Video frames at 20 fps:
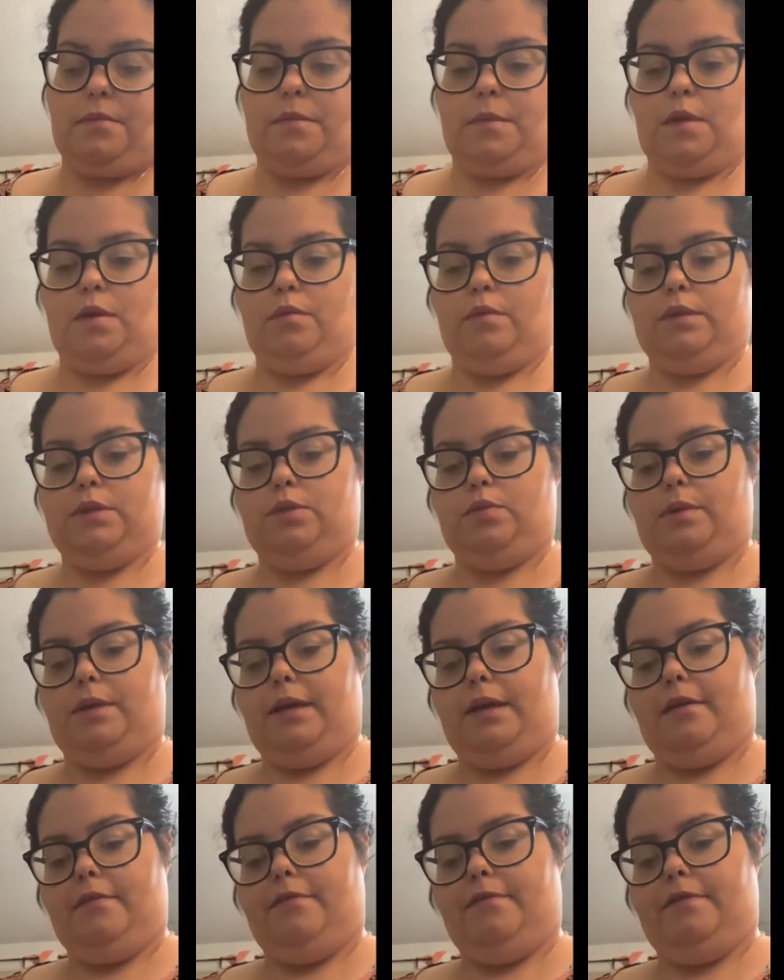Once we
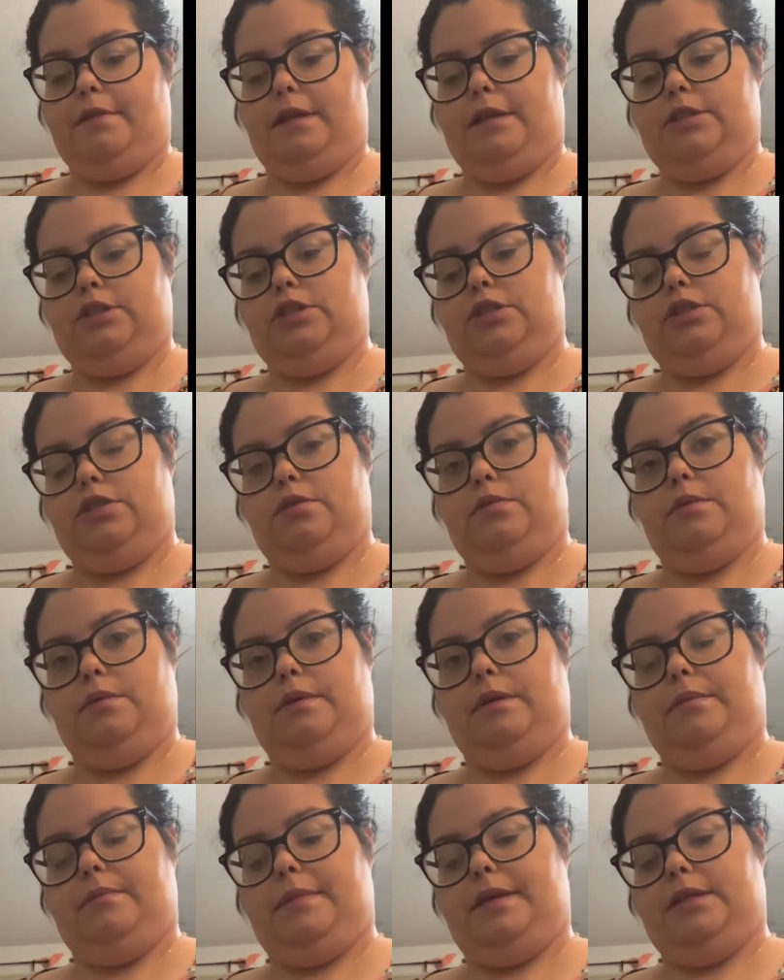have flushed, we
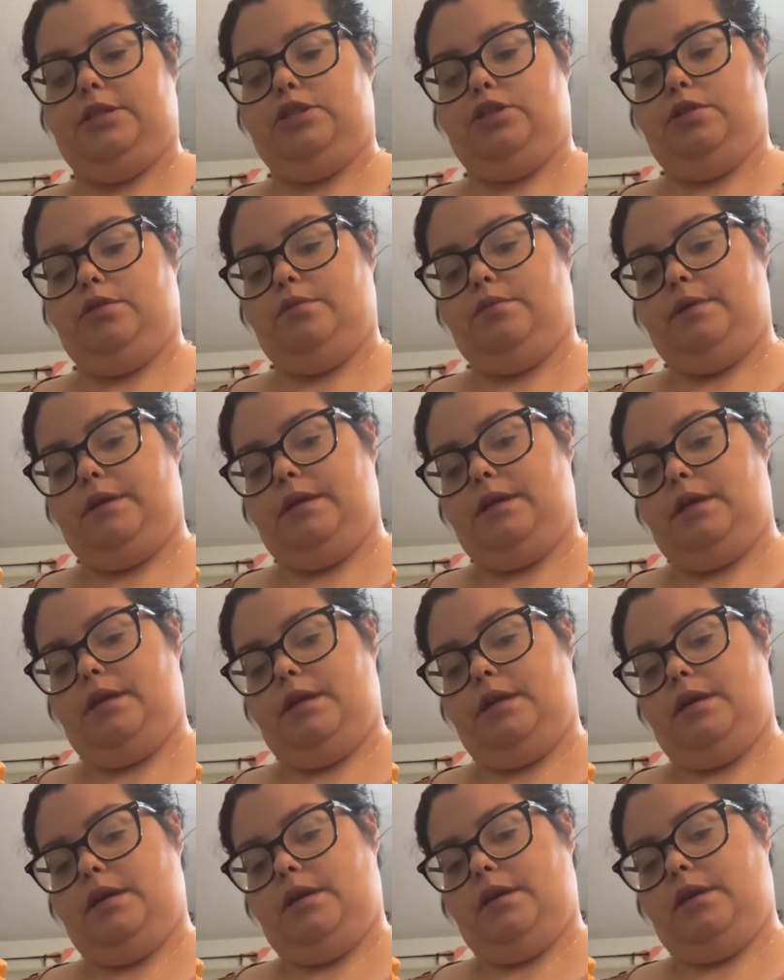want to make sure
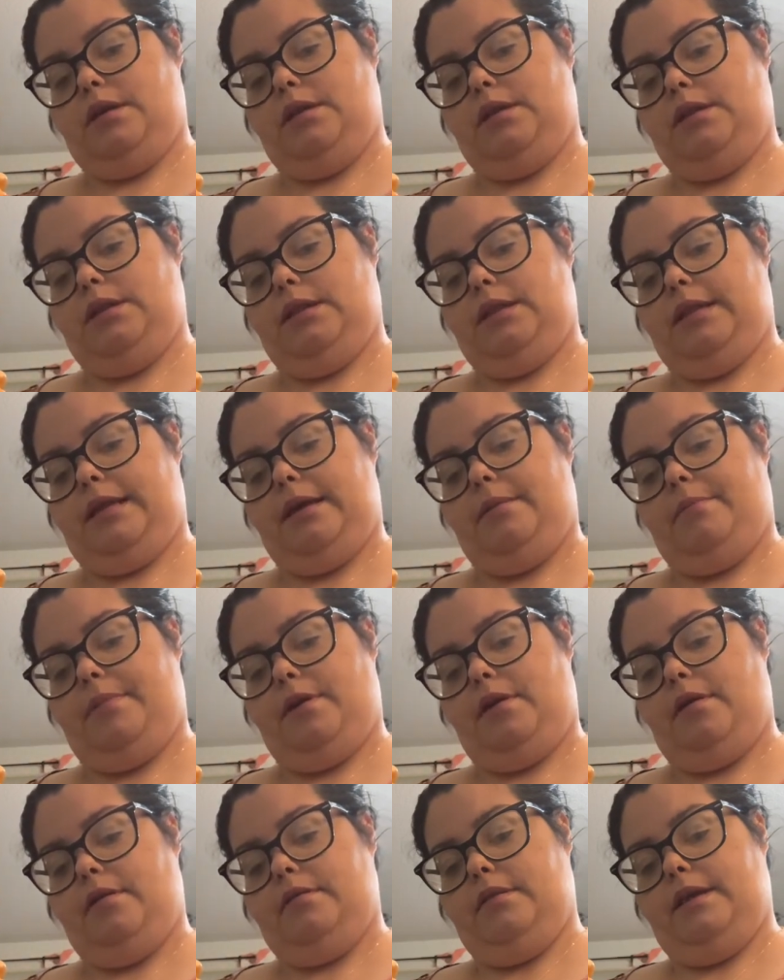we clamp
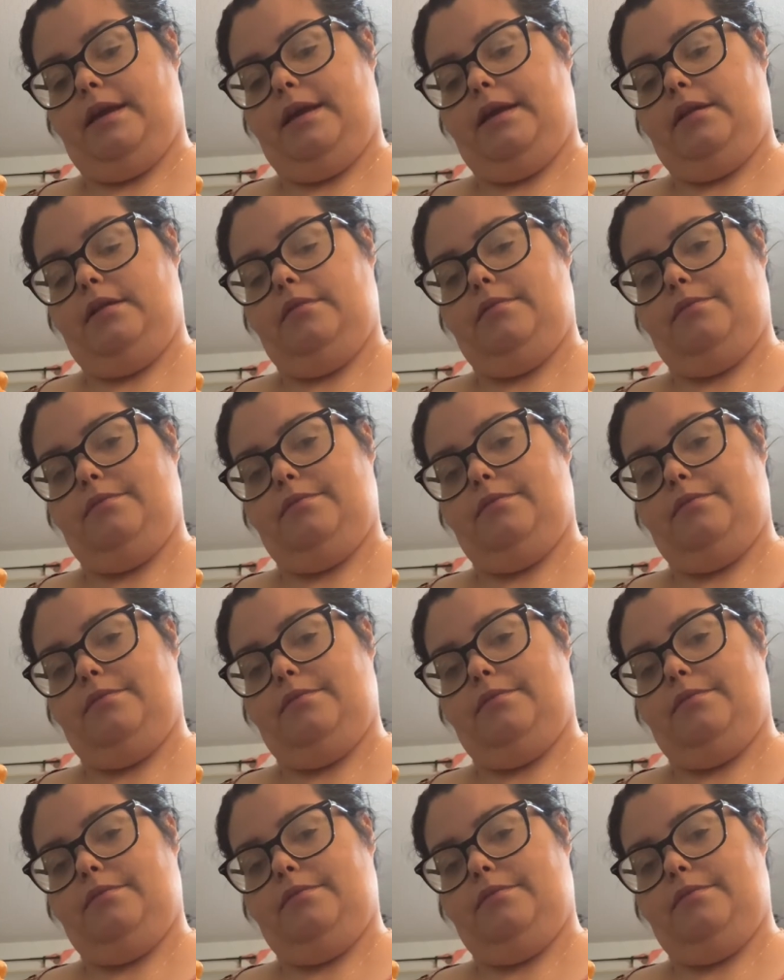our line.